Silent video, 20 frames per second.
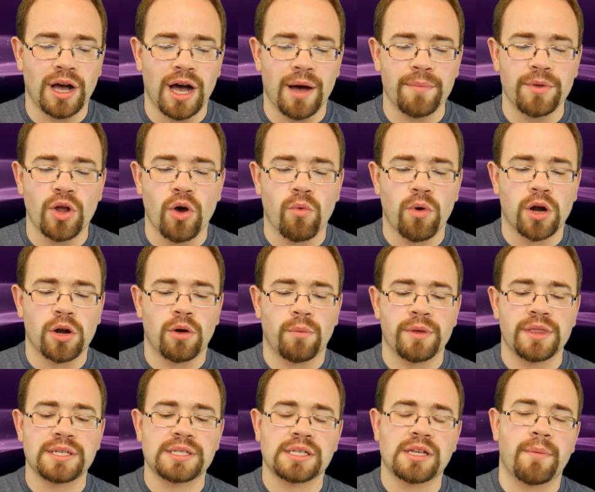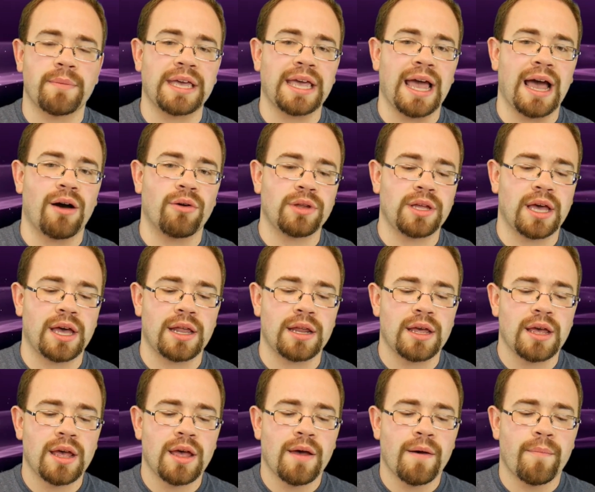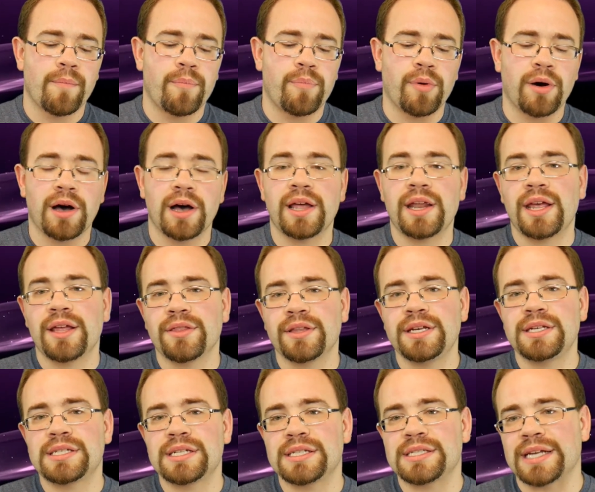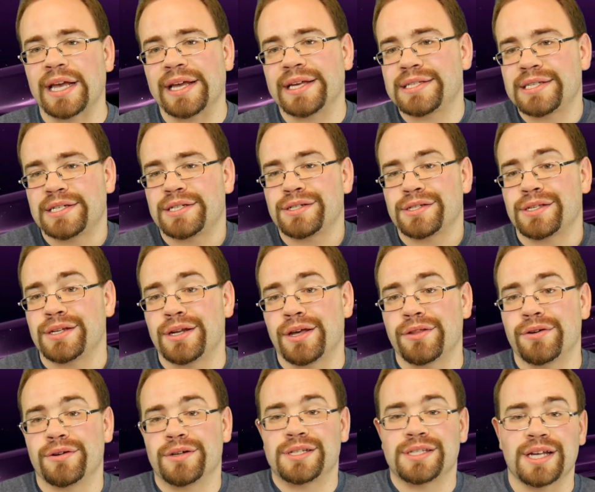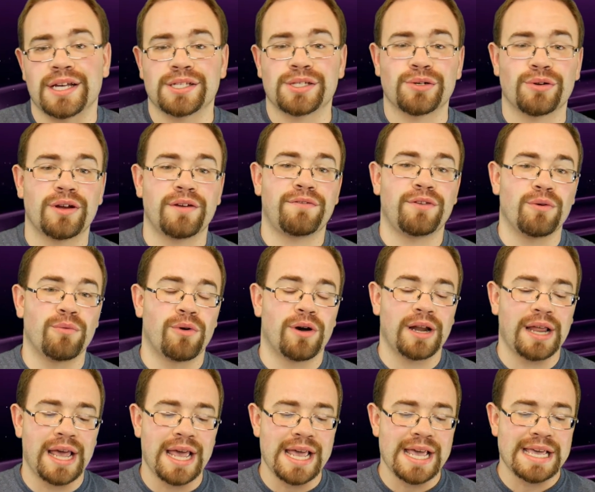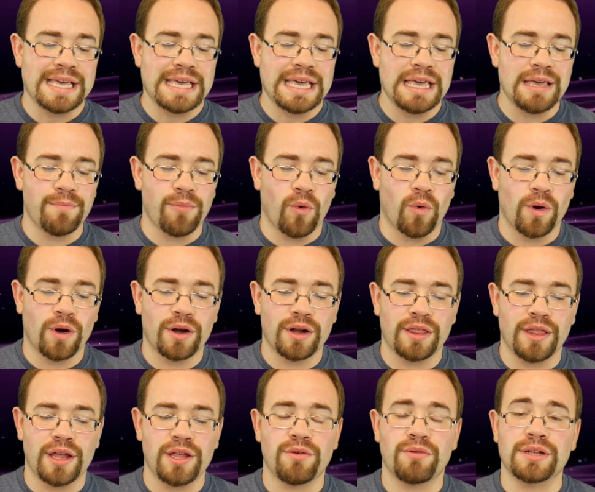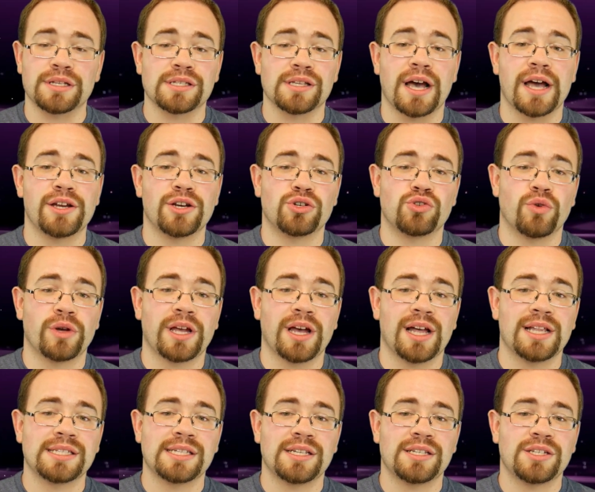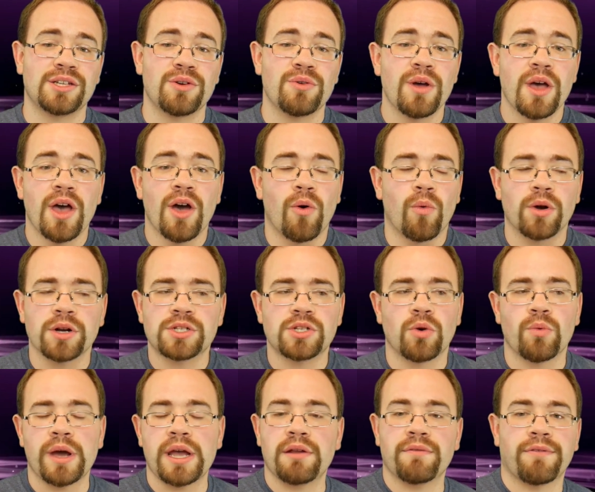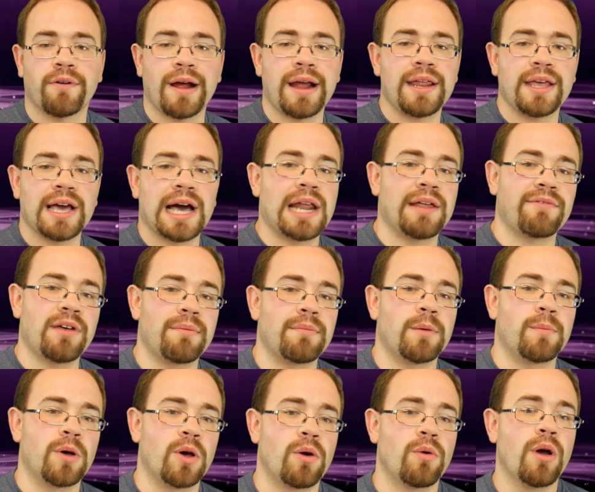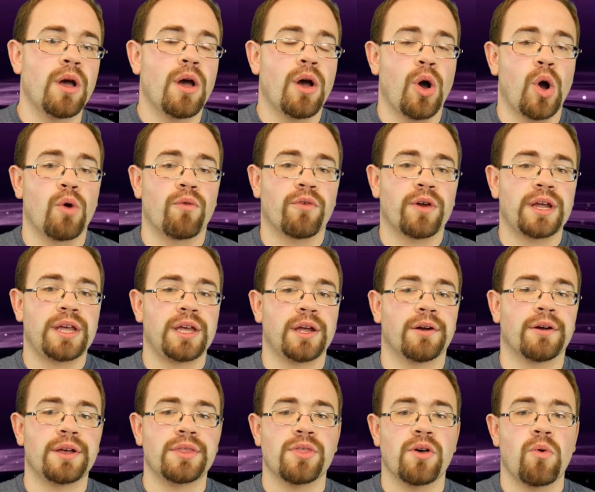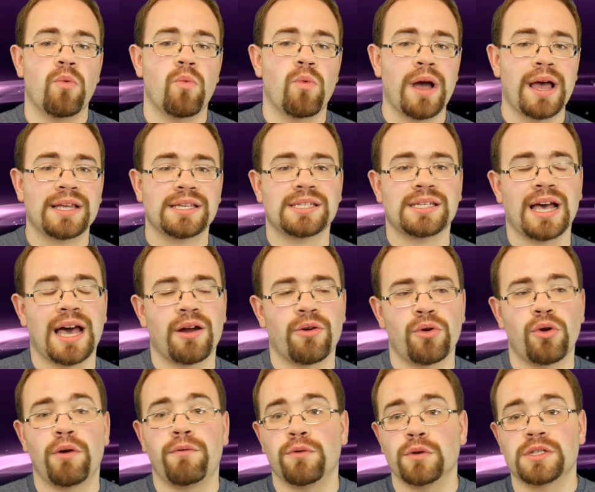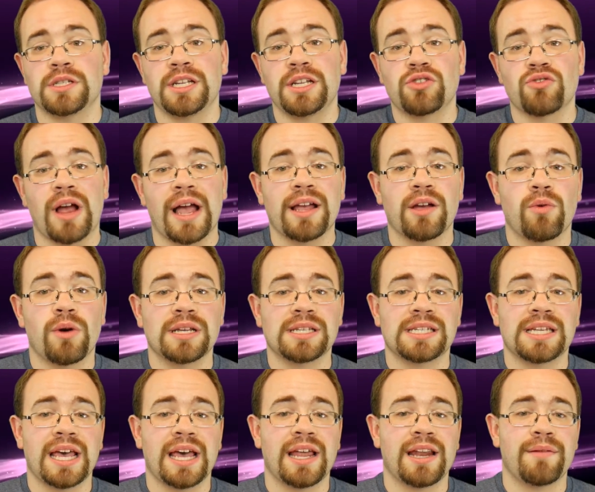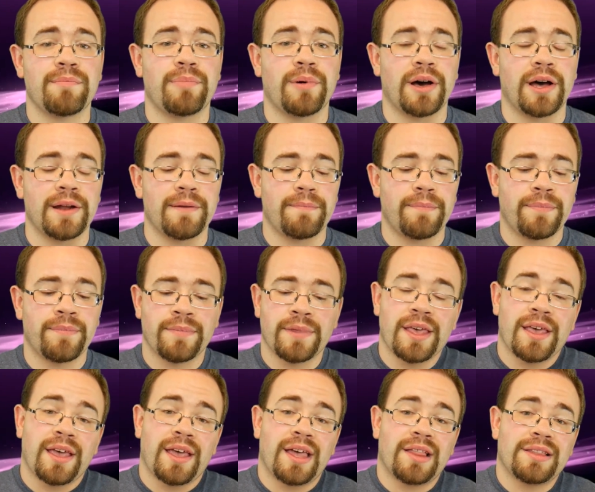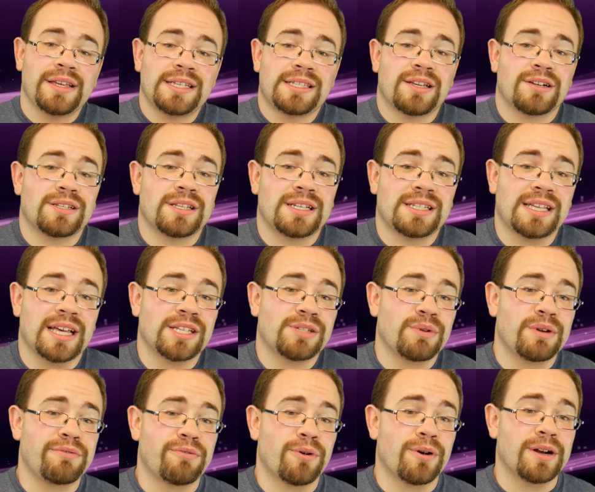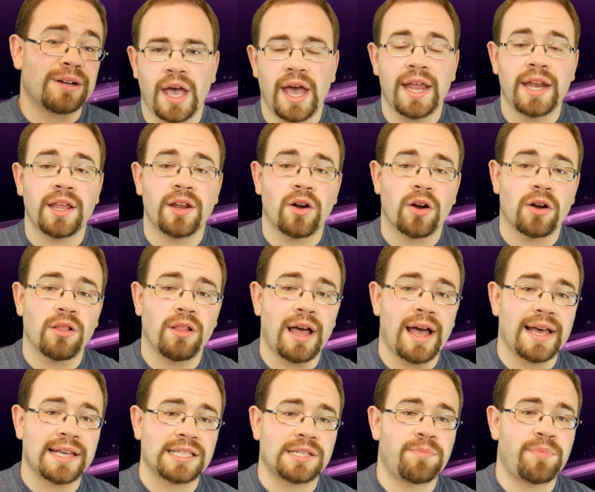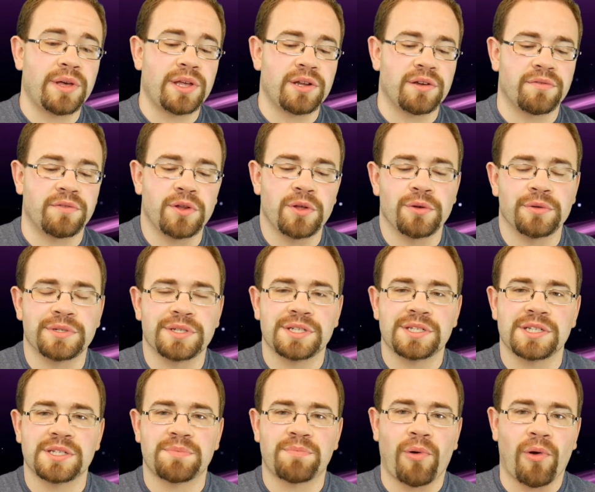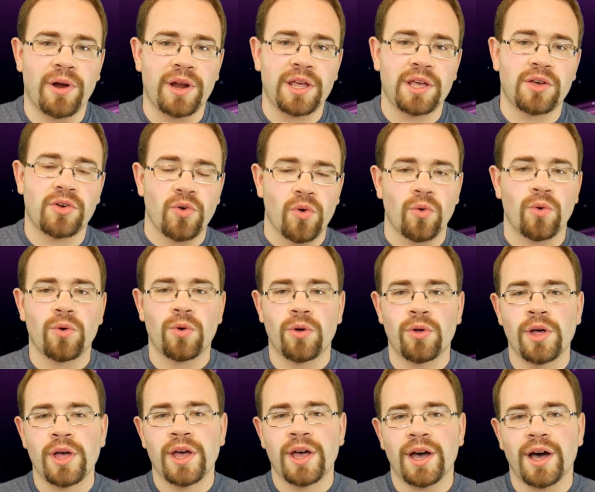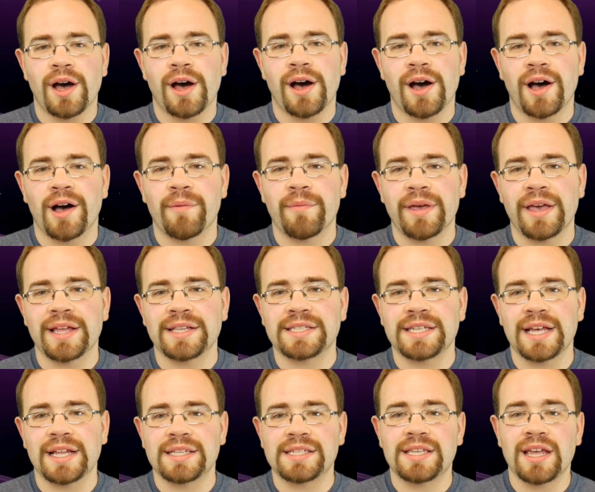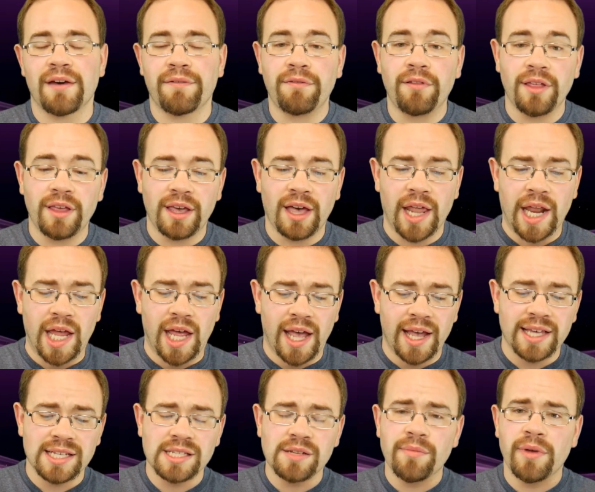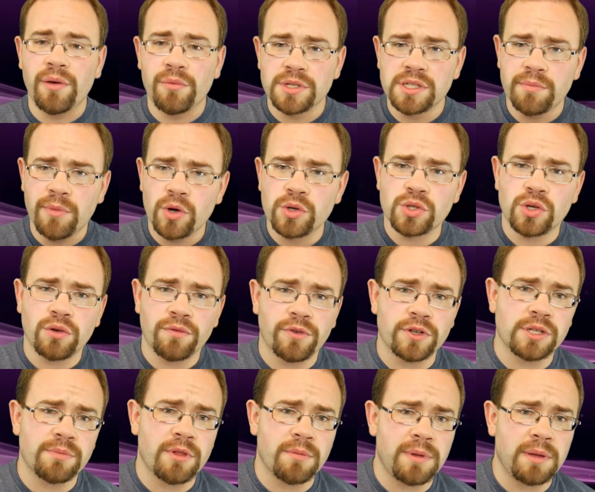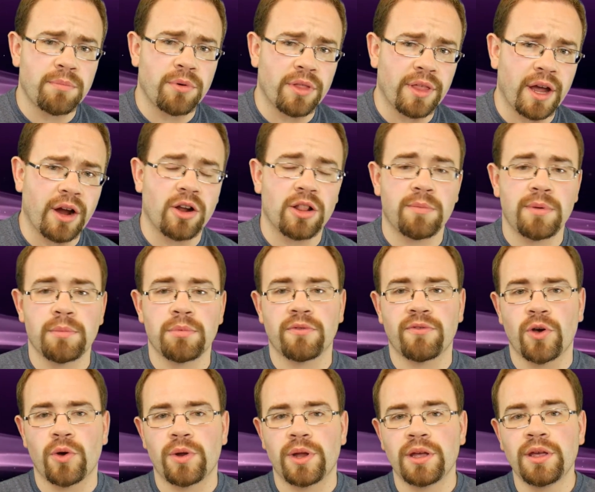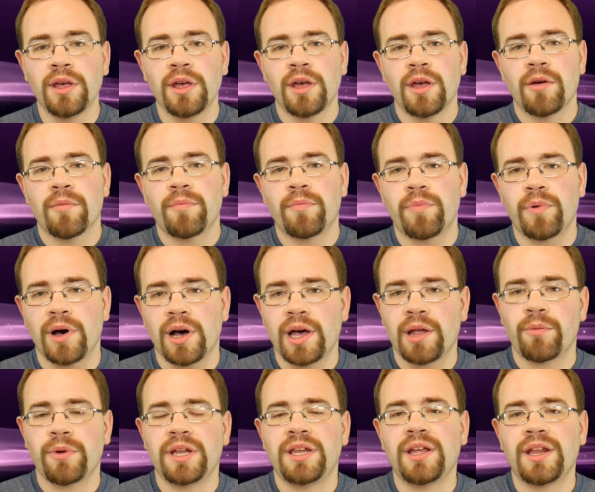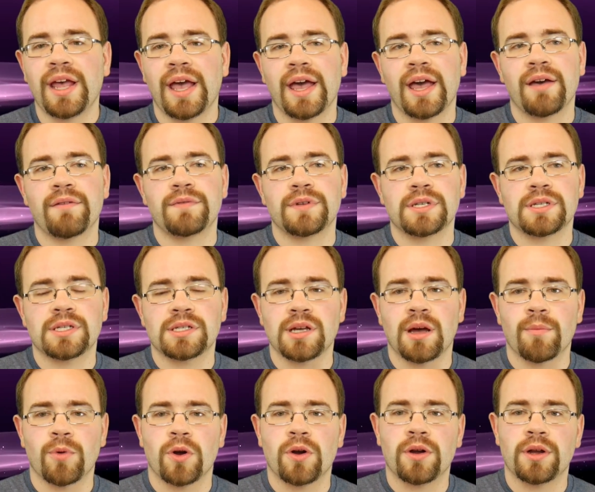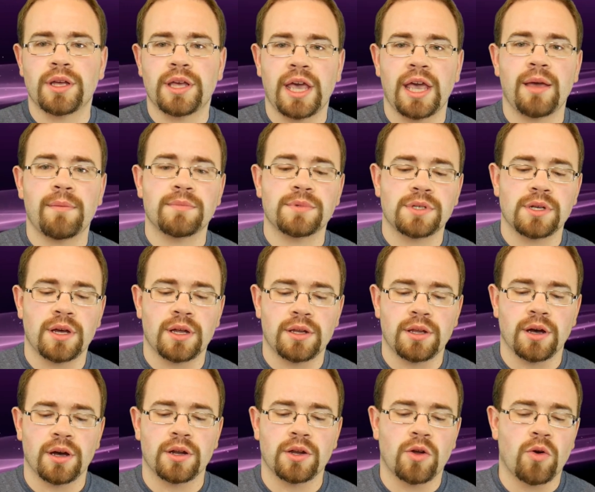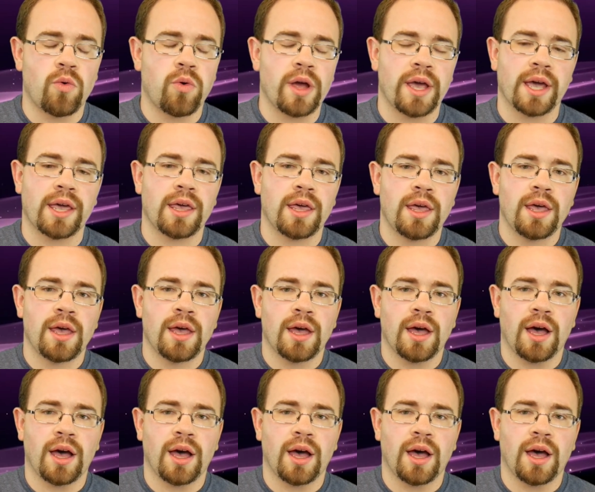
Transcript: Um, no word on when this is coming out yet, but at least it's, I guess it's just another accessory if you want a keyboard that you can slide your Joy-Cons into. We're still waiting for any kind of M M O over here in the West. I don't know if we'll see Dragon Quest ten, but at least there's an accessory for it. And in our last bit of news, this is pretty cool. Um, it's it's definitely kind of, I guess, it was emotional for some of the people there and the people voting, but we did have Summer Games Done Quick.